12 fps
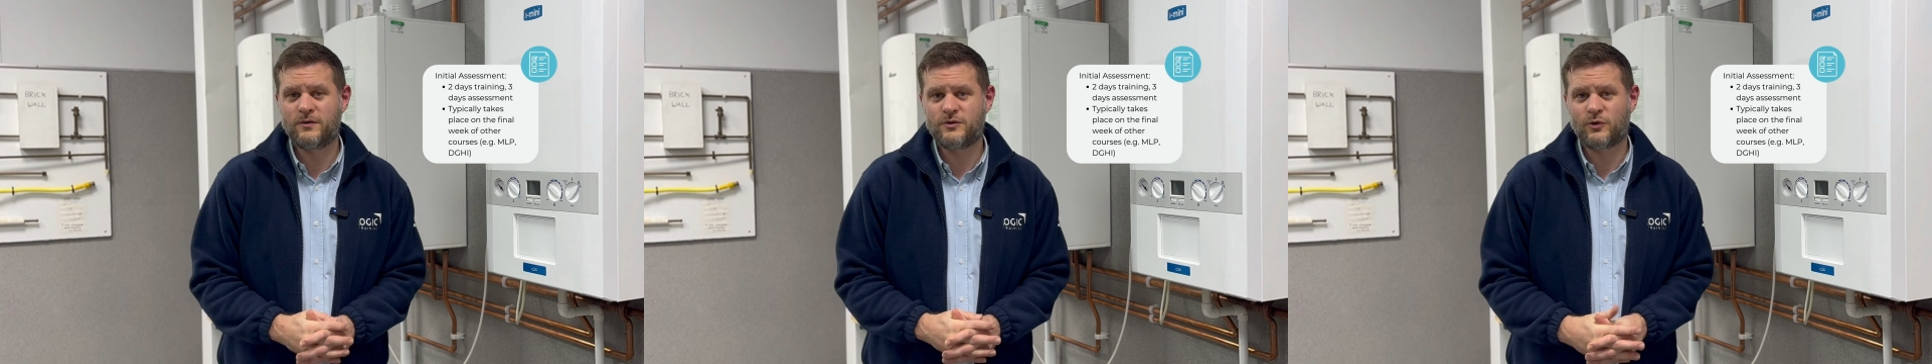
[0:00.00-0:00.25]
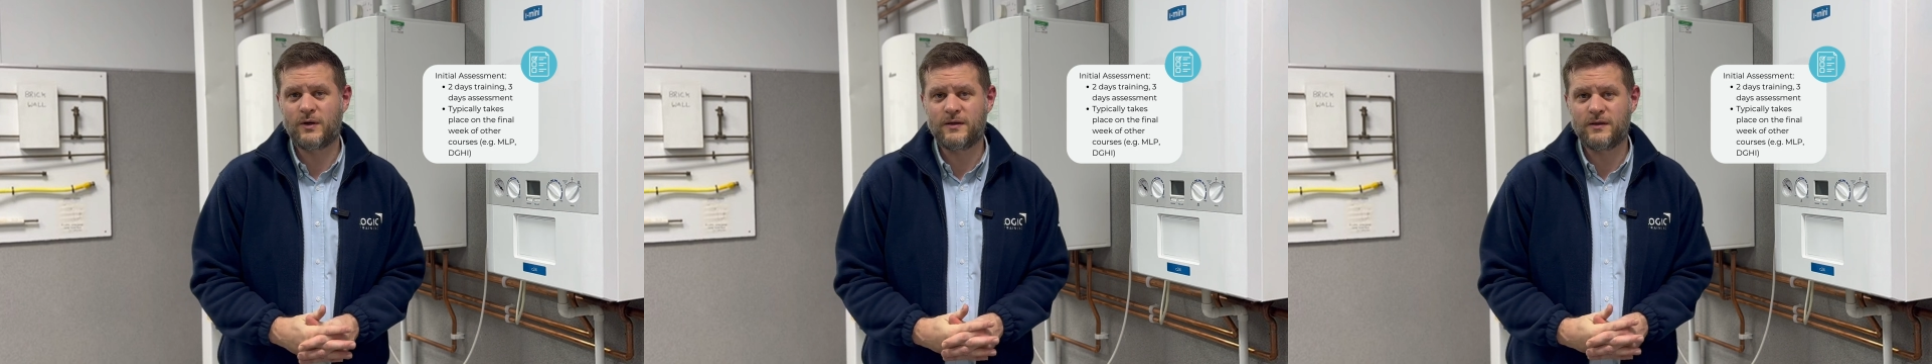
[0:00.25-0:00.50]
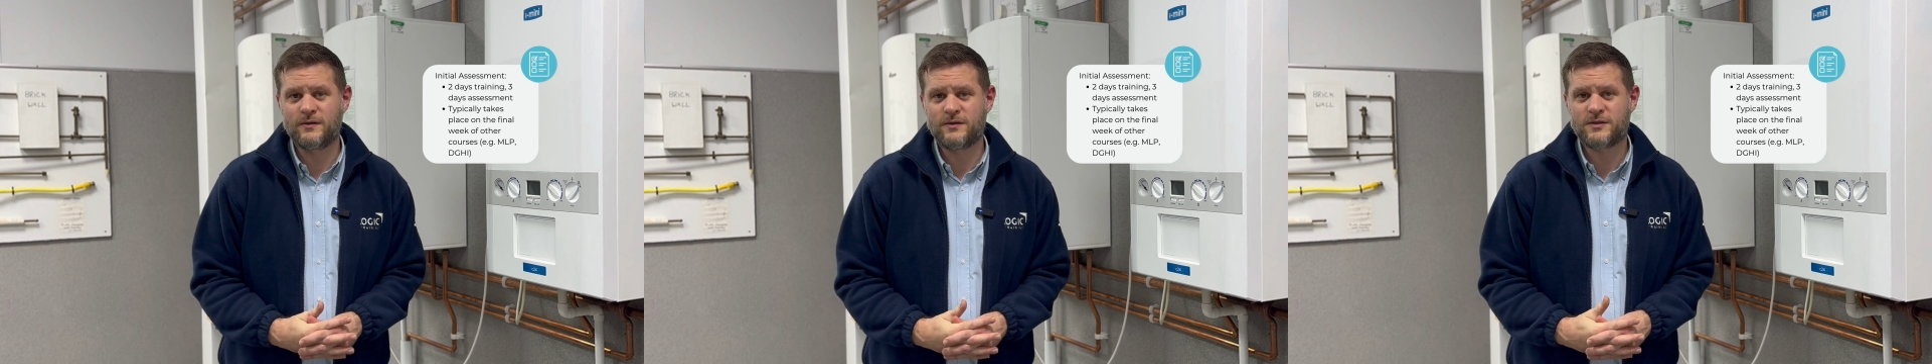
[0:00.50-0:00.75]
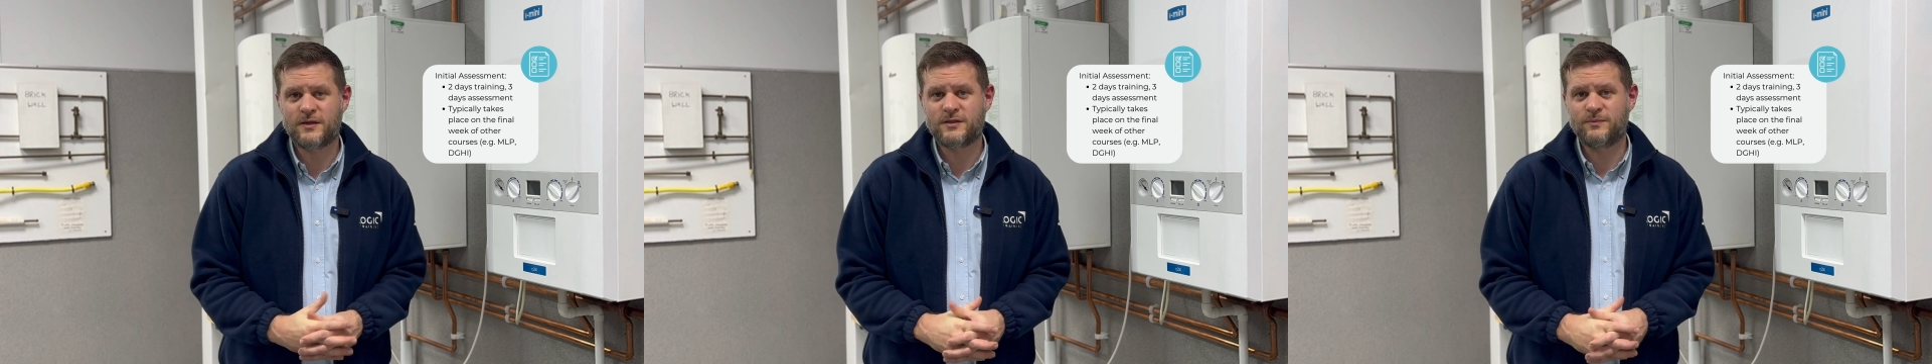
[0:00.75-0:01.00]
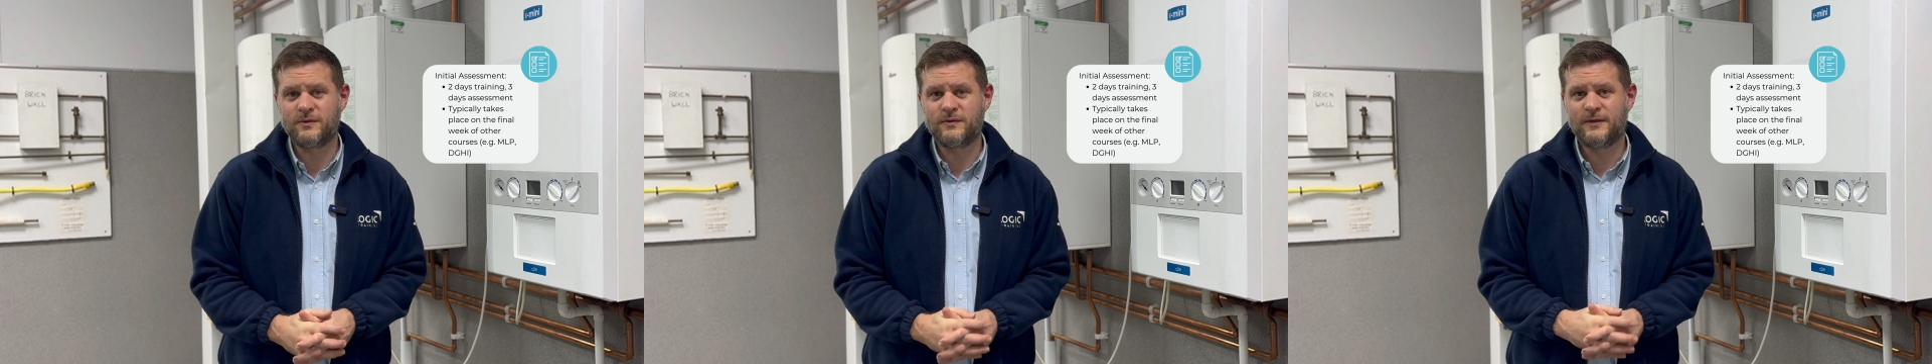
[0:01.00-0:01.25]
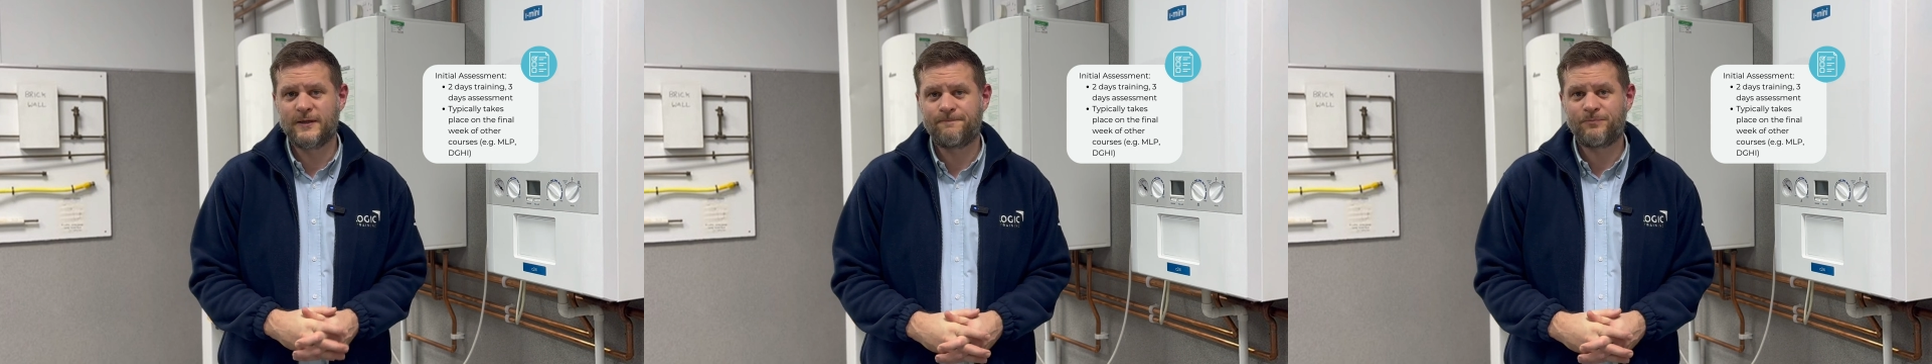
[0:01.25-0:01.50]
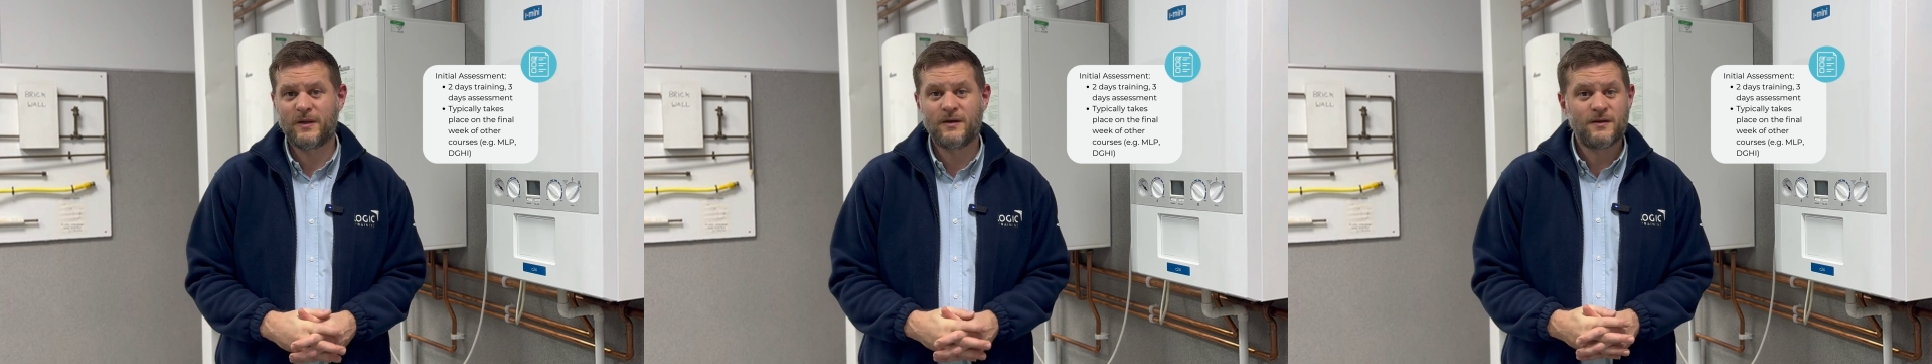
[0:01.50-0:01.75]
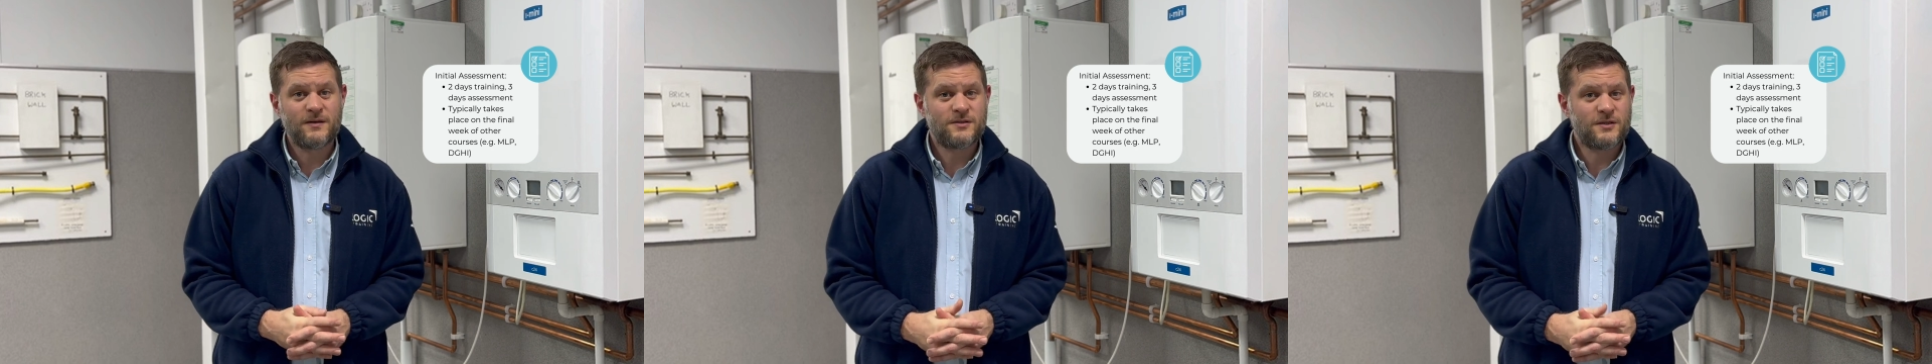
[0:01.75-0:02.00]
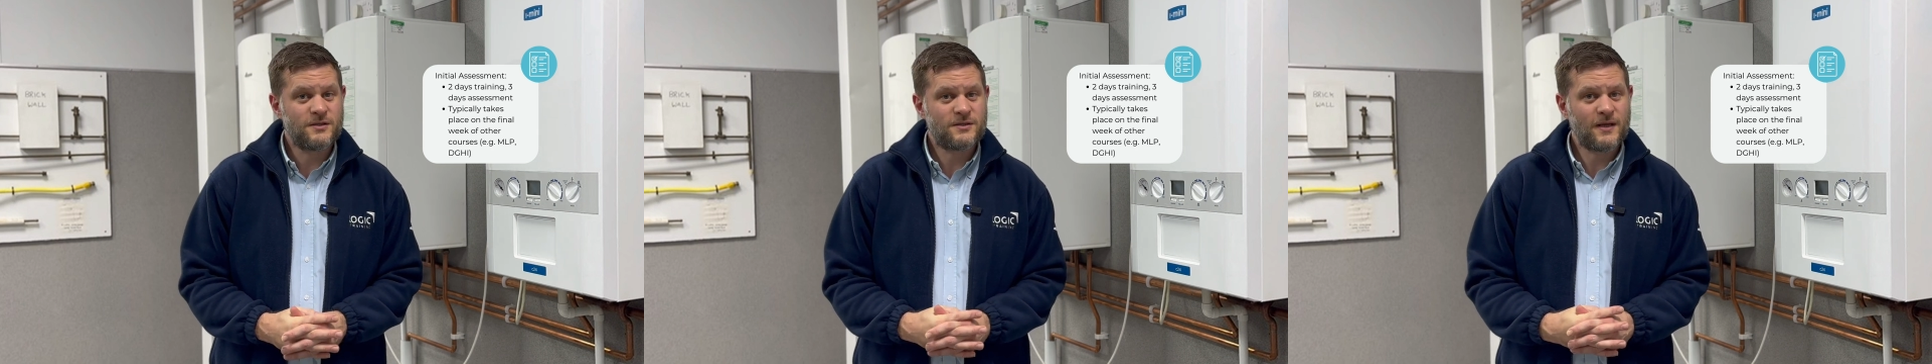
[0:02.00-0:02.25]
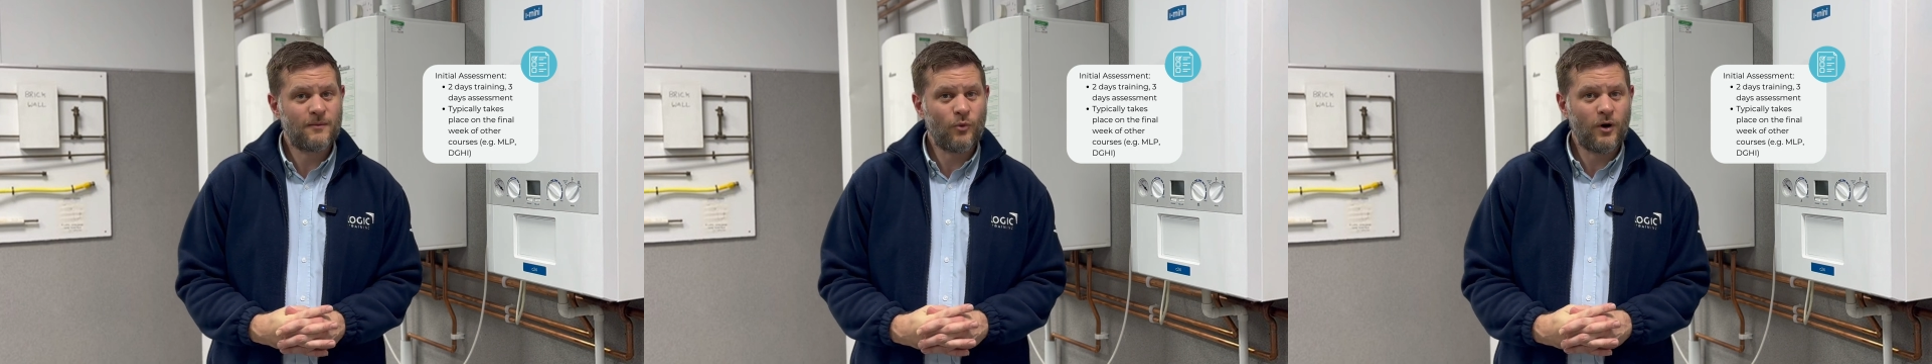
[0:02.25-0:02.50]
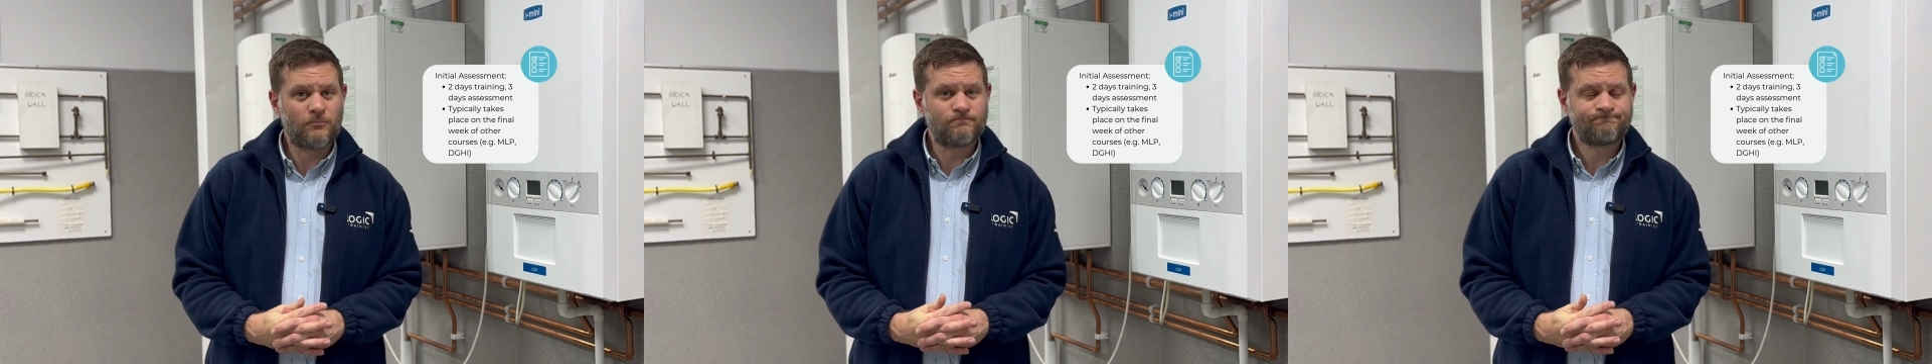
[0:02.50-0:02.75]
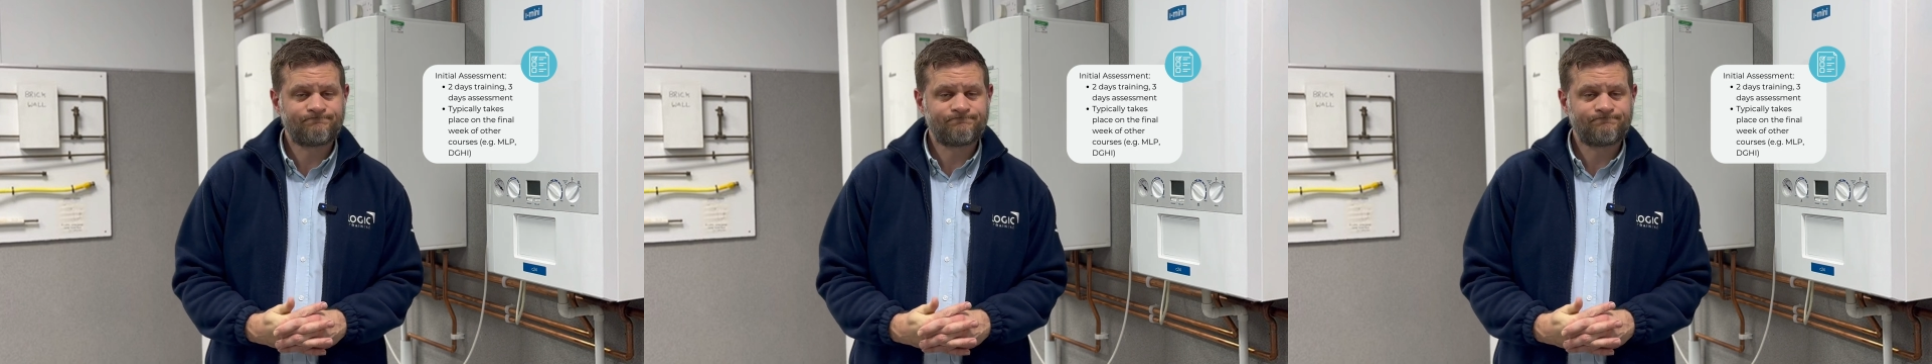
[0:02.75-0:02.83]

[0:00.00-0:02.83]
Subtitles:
training and assessment, CCN1.